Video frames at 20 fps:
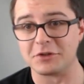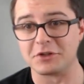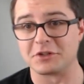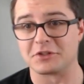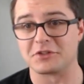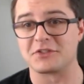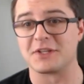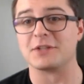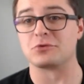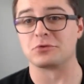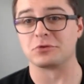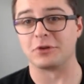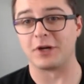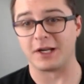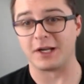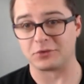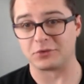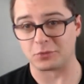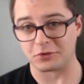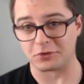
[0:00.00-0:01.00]
in a
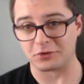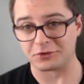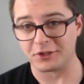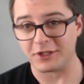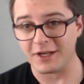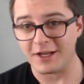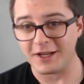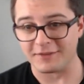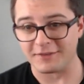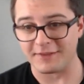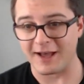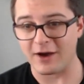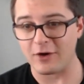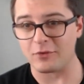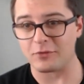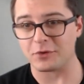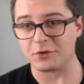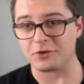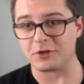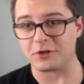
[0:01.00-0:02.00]
centralized world. Now,
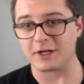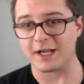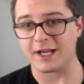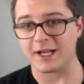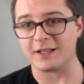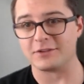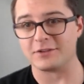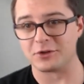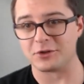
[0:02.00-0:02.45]
if we look at,